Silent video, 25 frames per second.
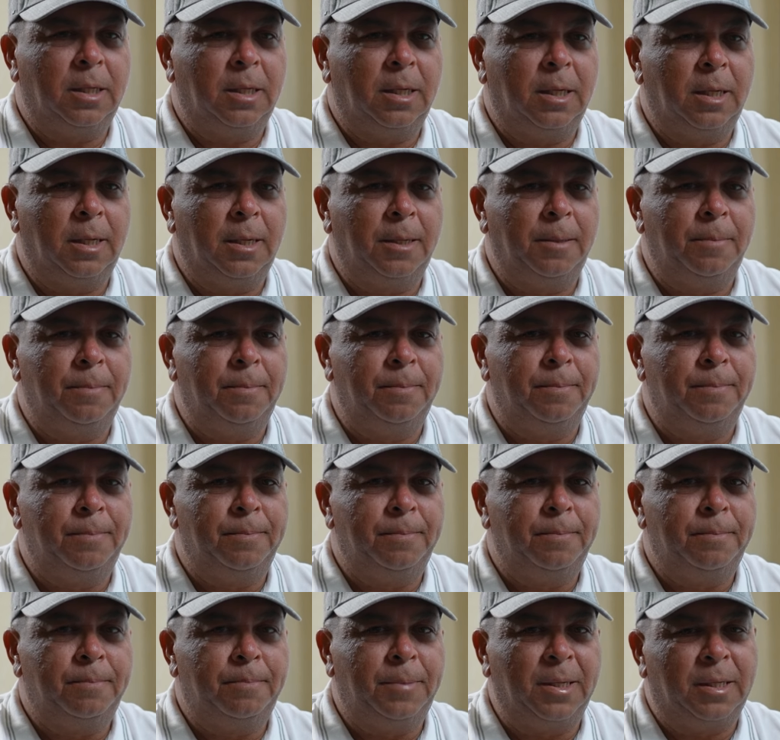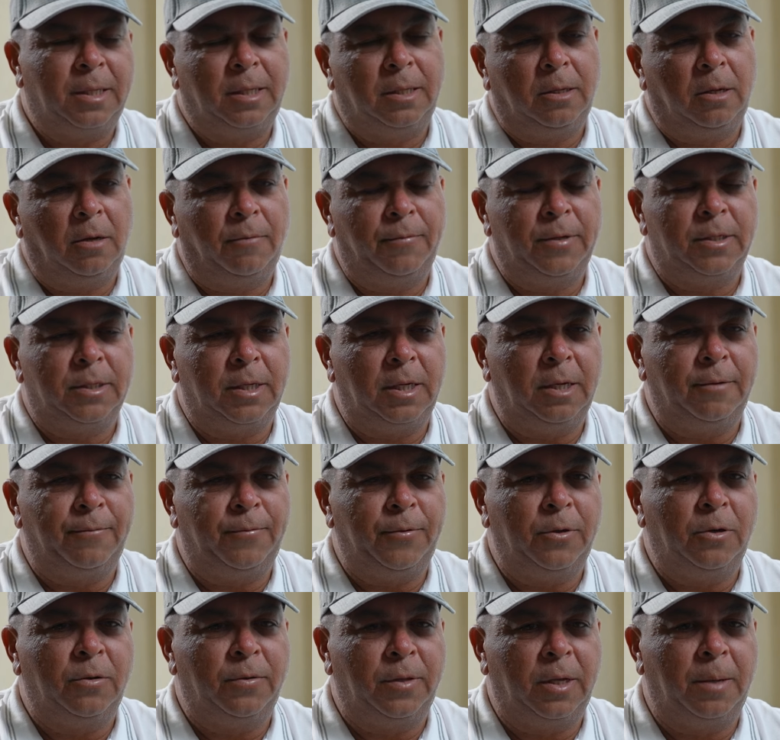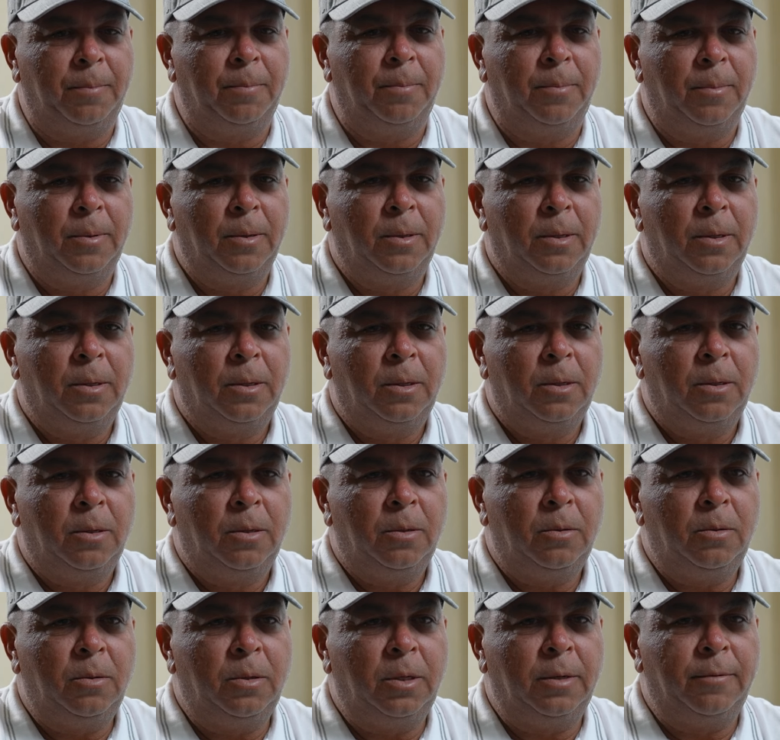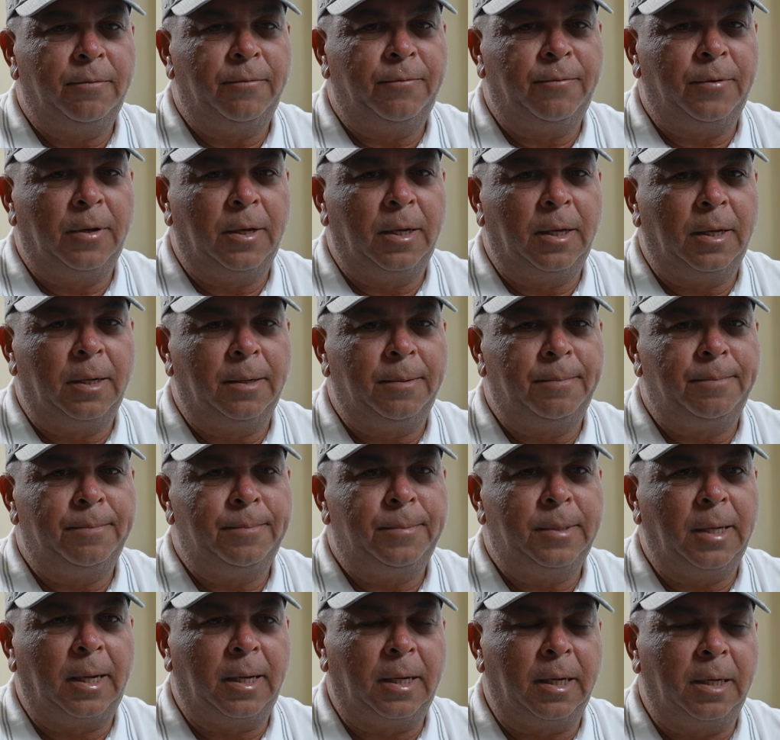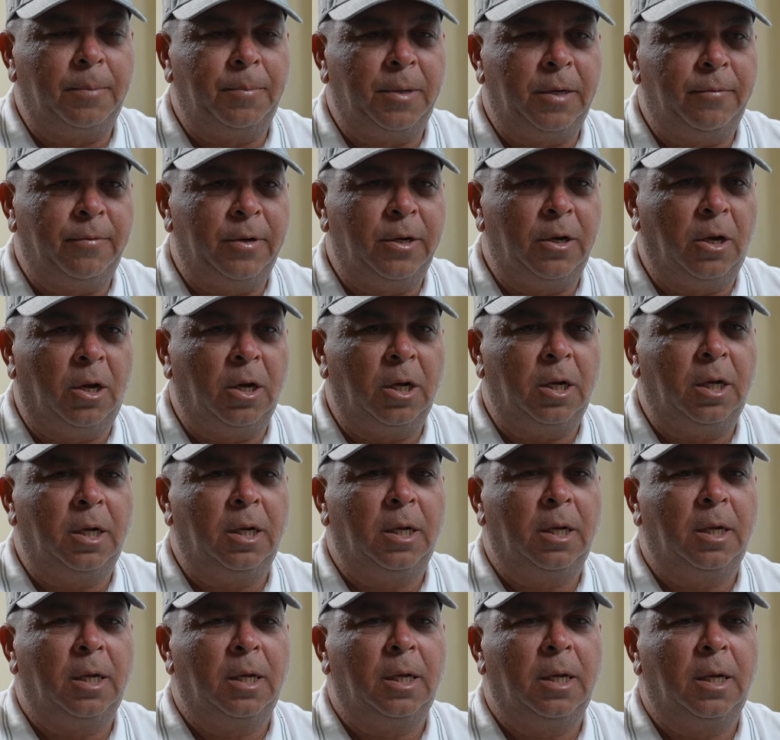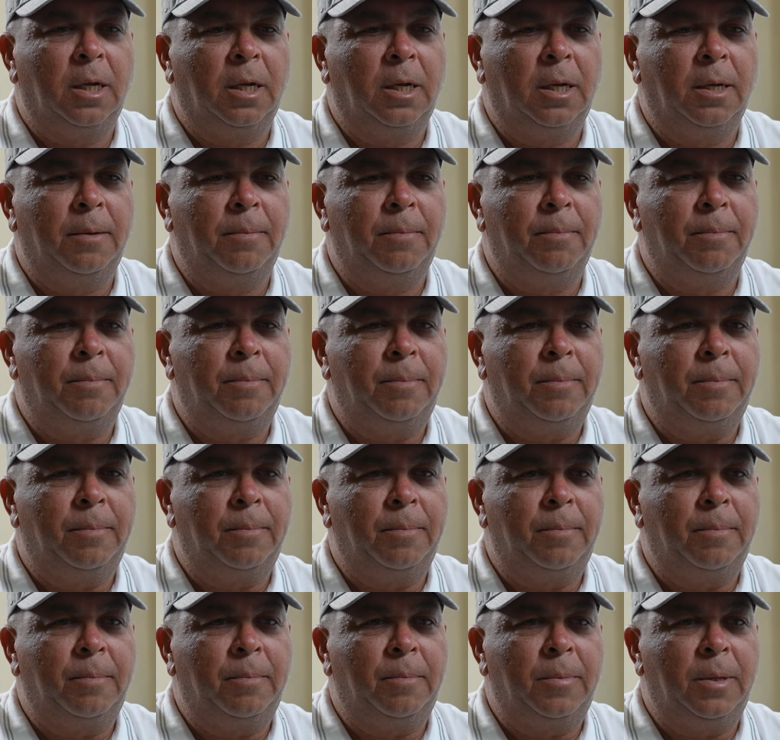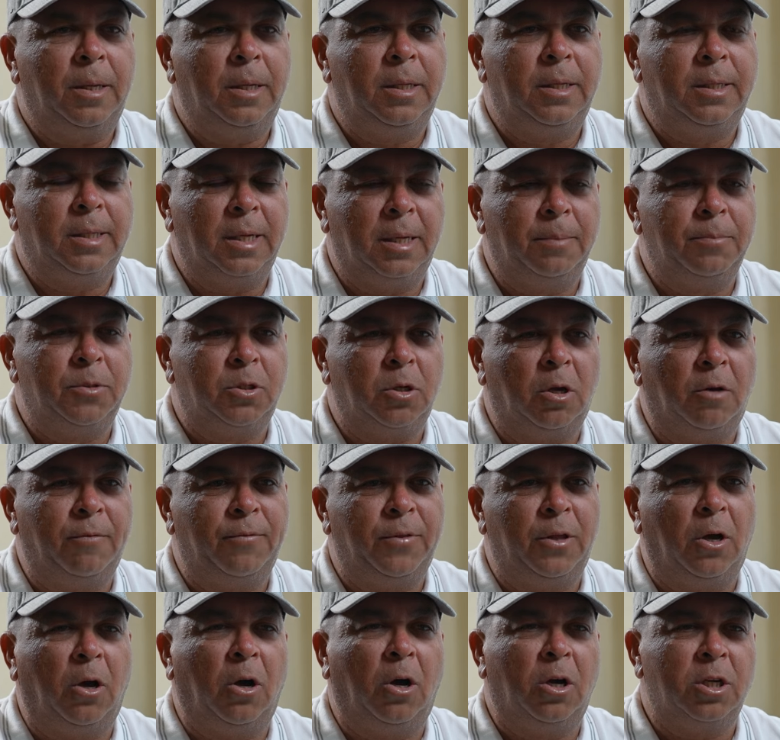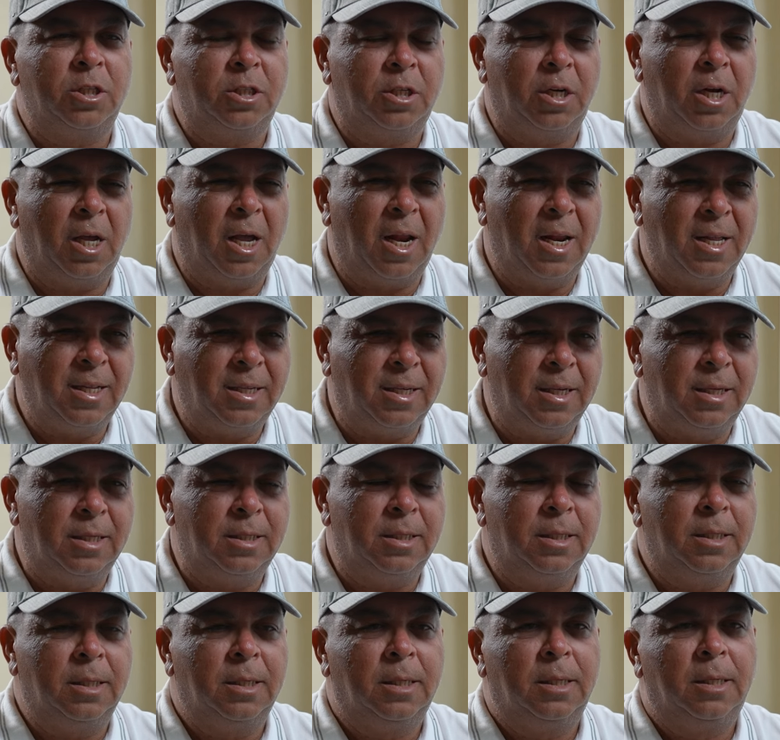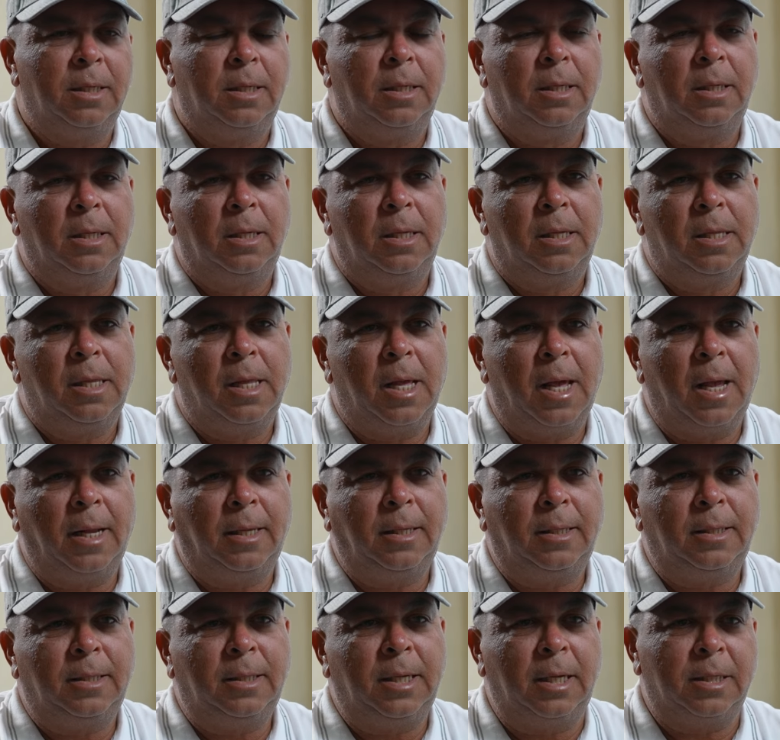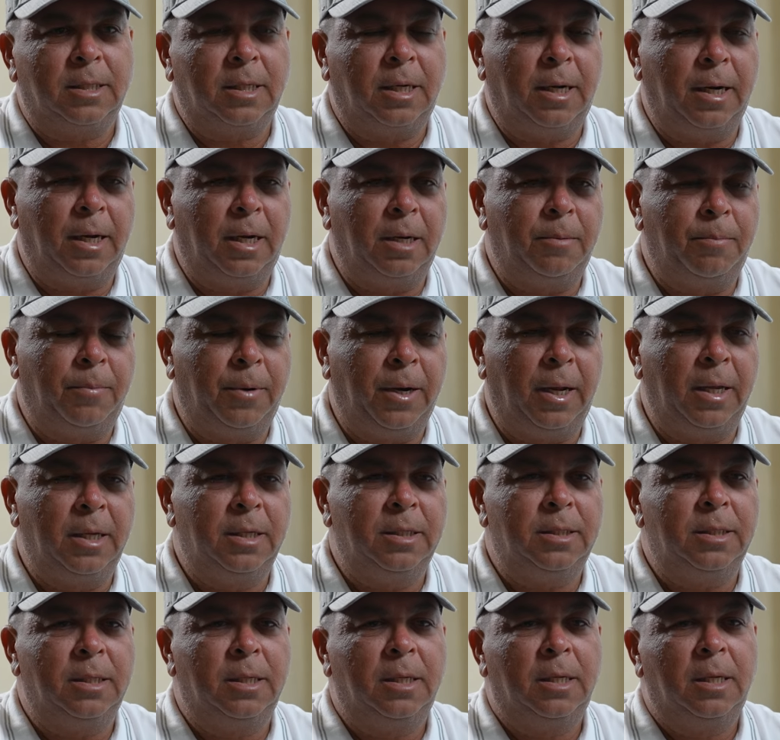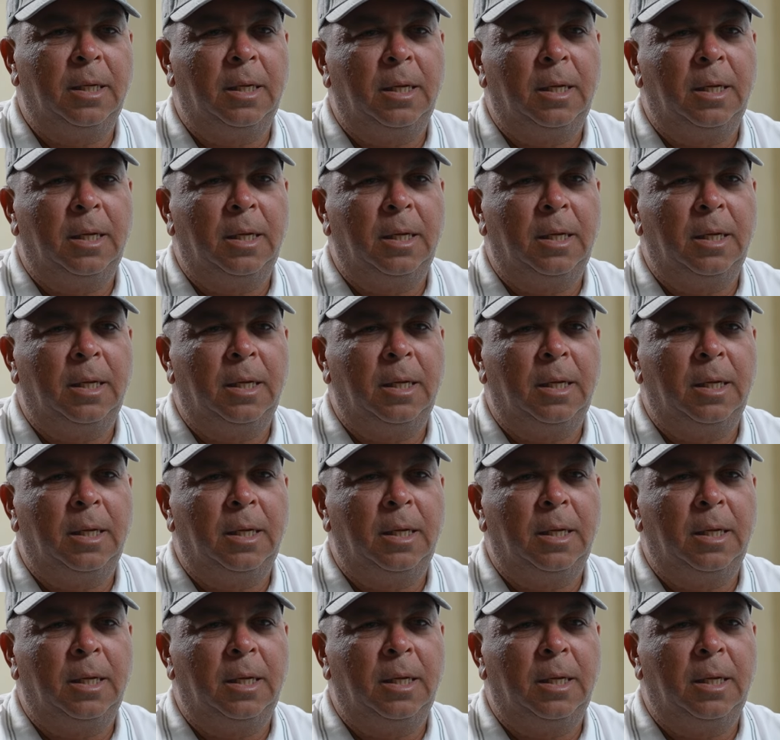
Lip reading: But obviously, a few of them would have taken a bit of a knock in terms of the harsh realities that Test cricket brings,